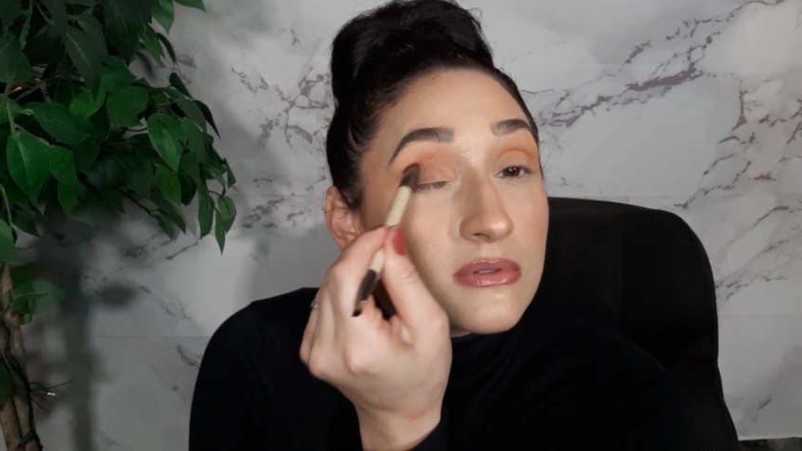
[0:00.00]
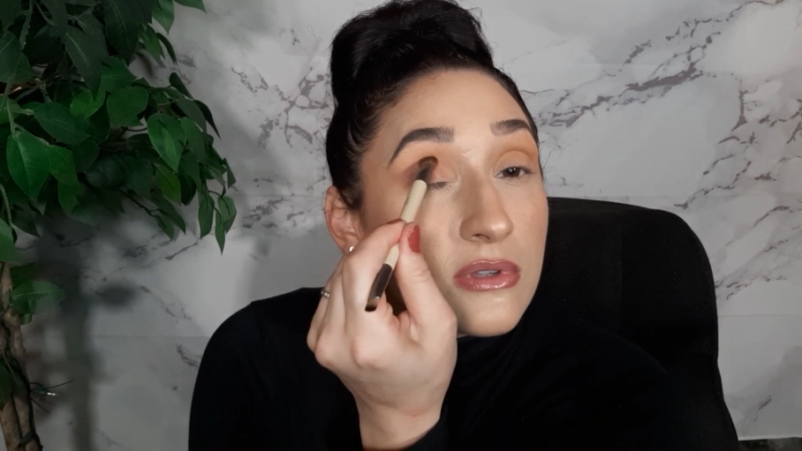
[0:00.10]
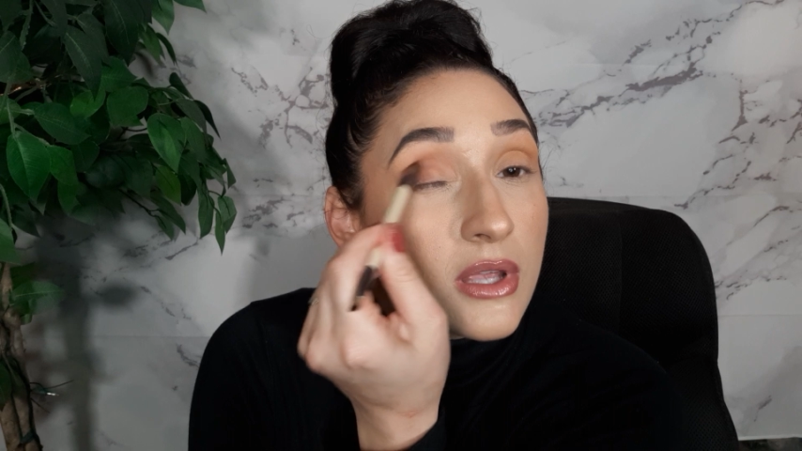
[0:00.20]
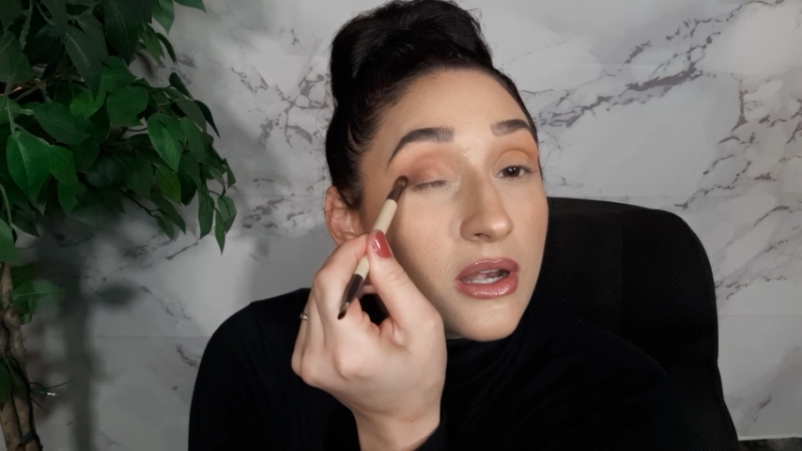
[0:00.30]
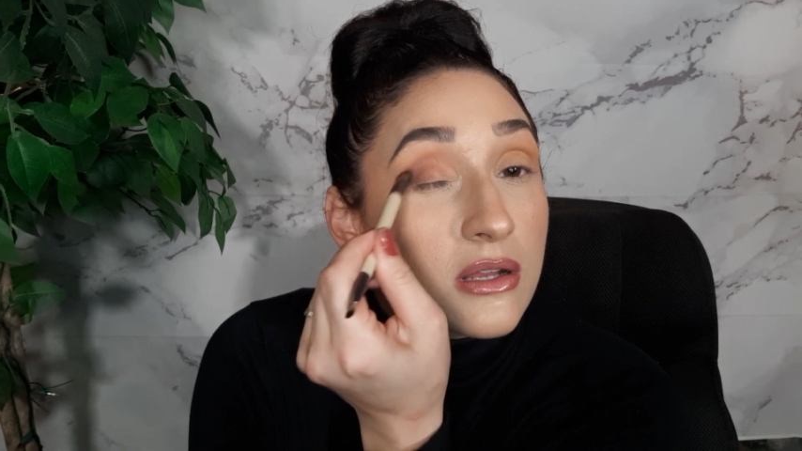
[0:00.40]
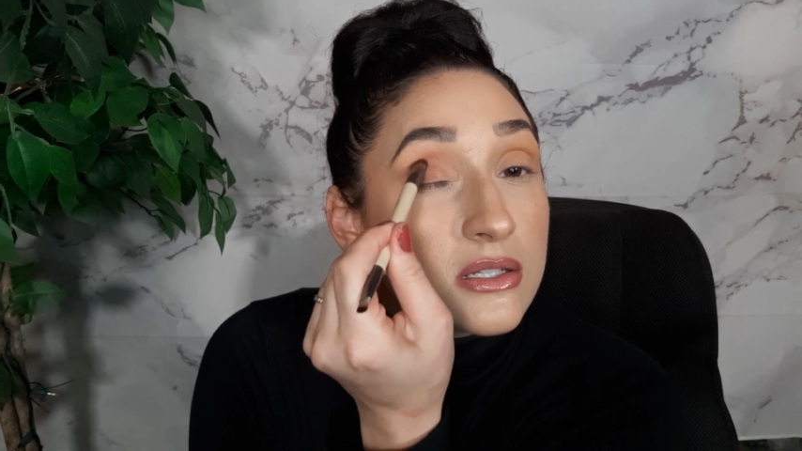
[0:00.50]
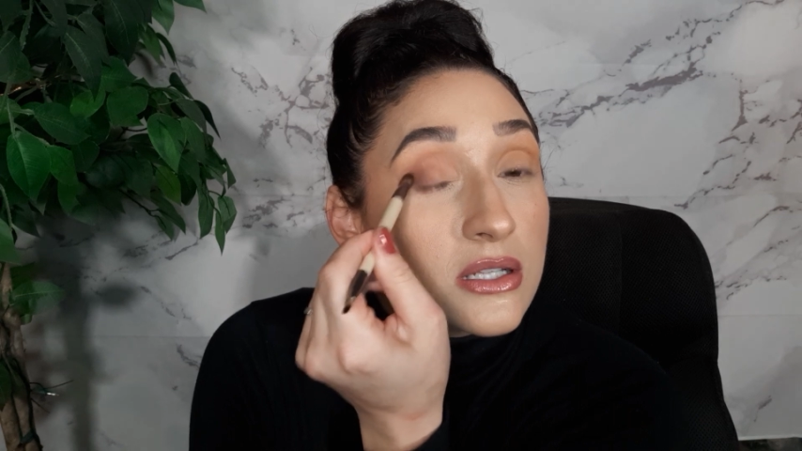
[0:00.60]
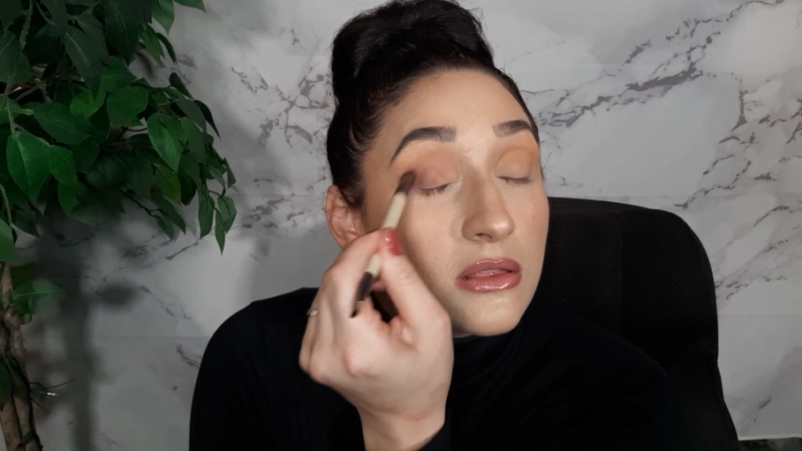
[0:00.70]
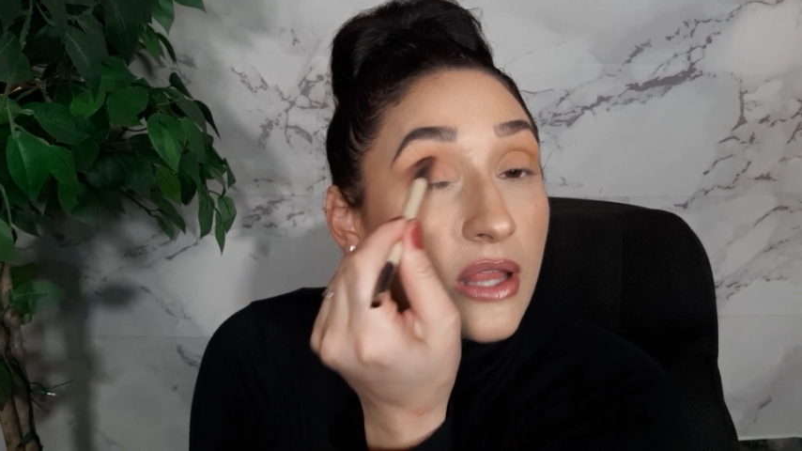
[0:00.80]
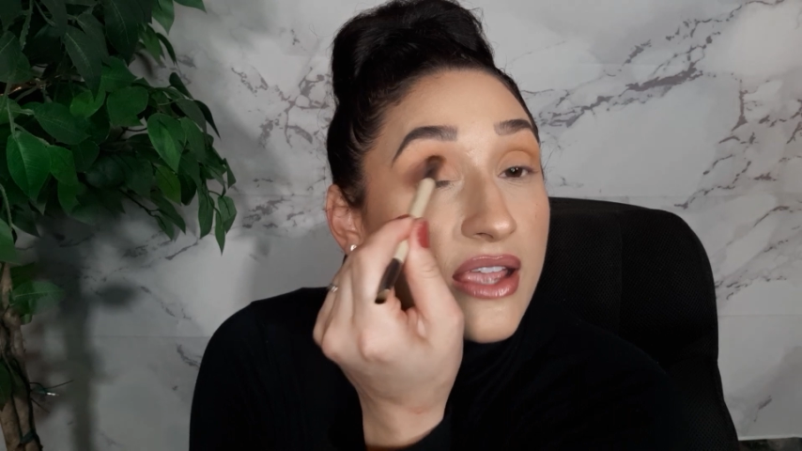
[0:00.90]
getting to
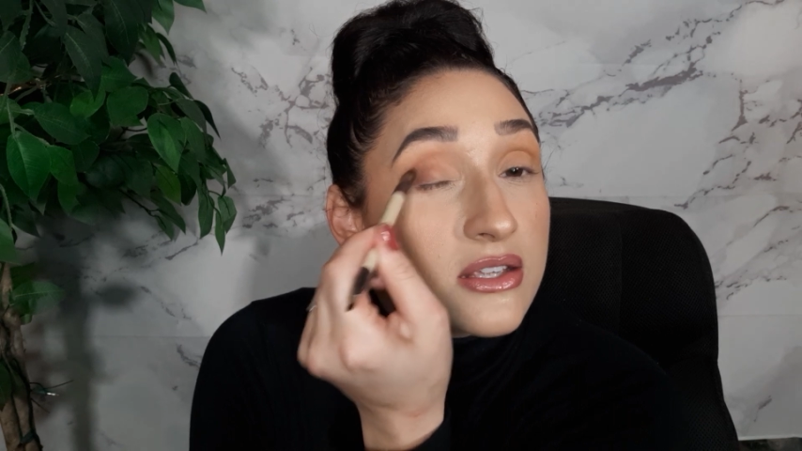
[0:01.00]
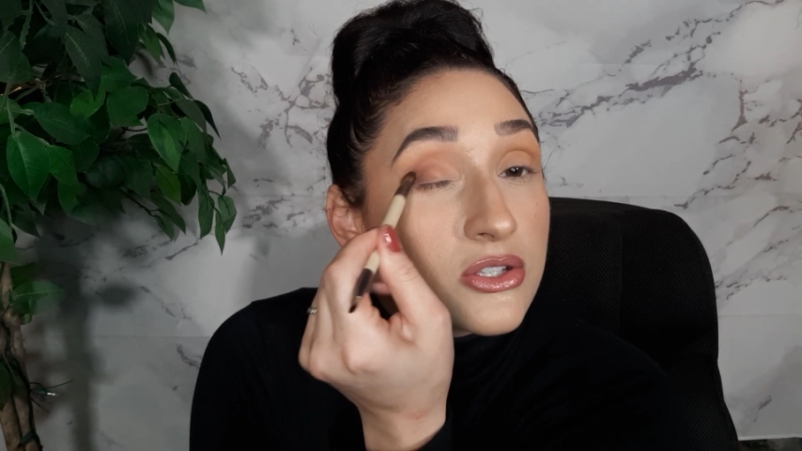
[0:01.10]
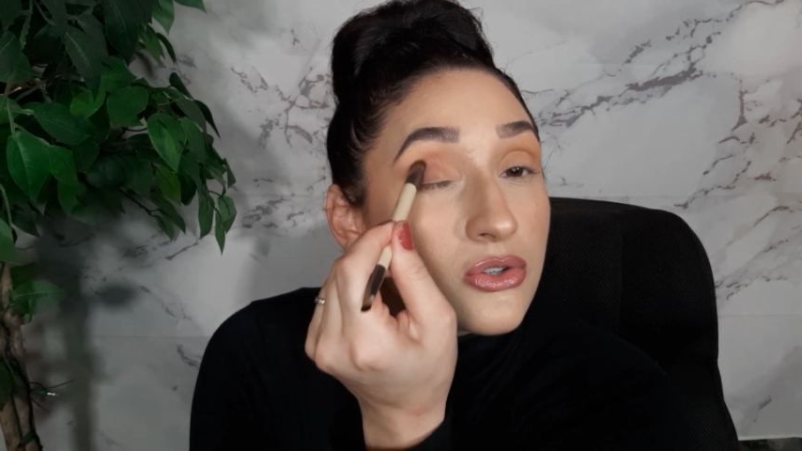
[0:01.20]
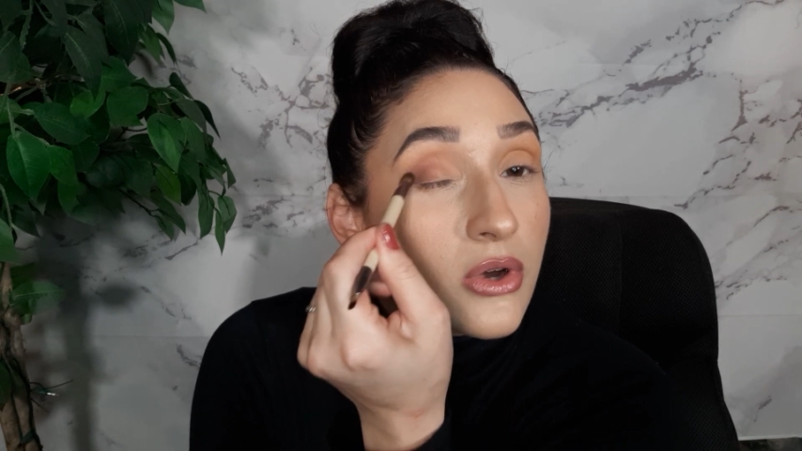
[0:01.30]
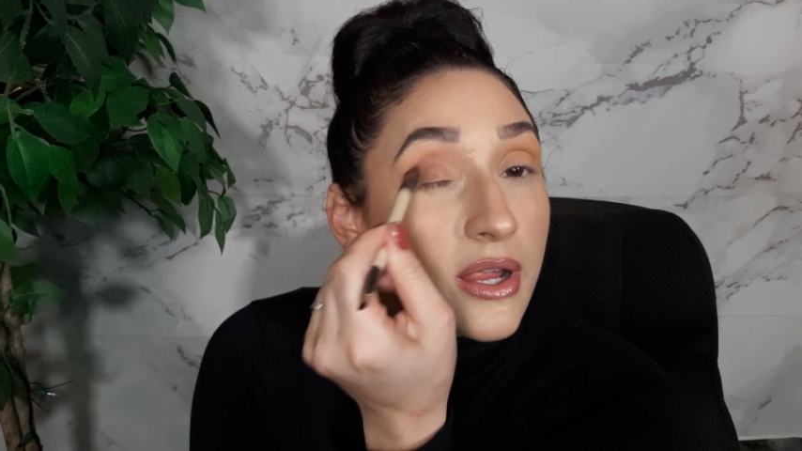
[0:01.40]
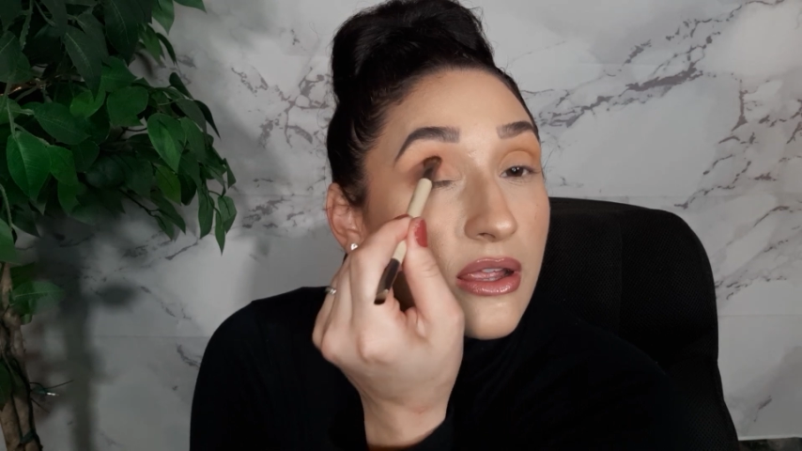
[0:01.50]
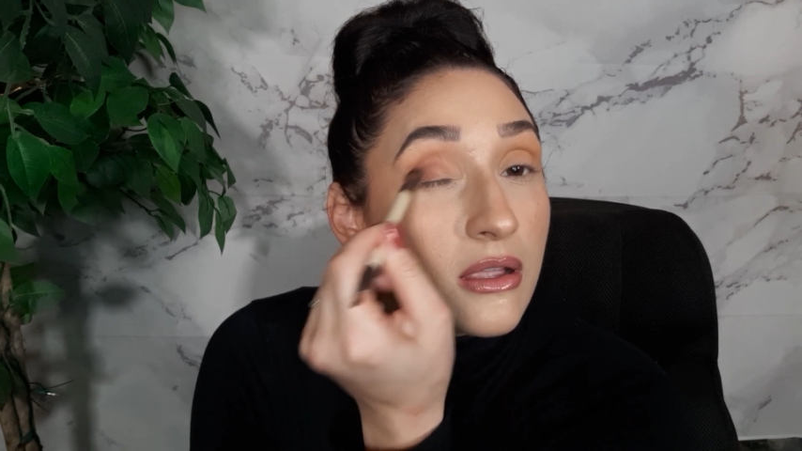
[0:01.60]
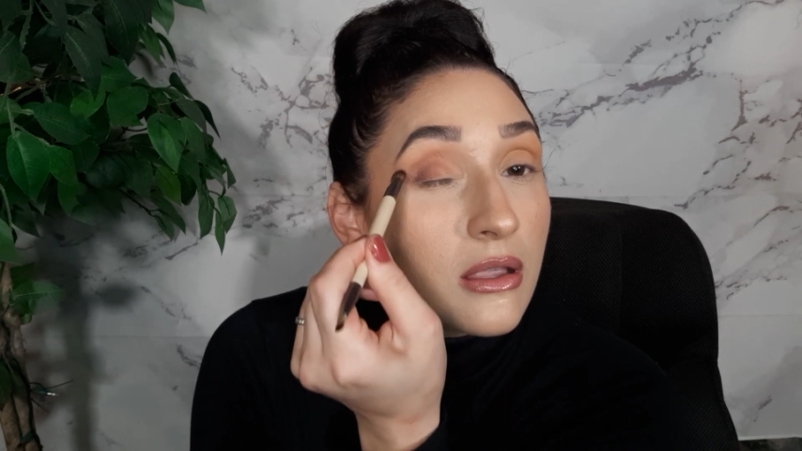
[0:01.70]
lay straight,